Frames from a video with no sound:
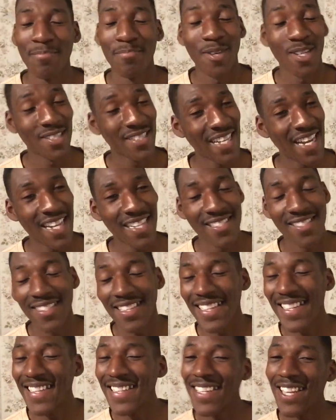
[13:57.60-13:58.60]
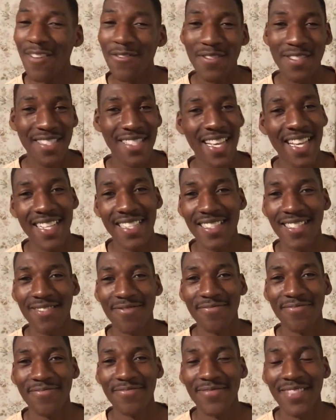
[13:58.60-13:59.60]
But guys, enough said.
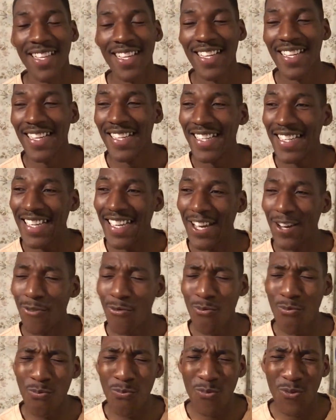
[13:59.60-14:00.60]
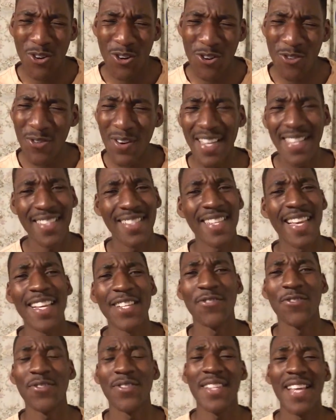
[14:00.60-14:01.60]
A great
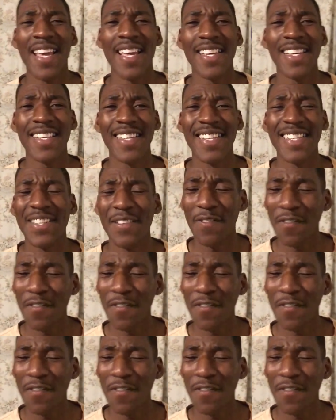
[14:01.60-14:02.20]
day today, an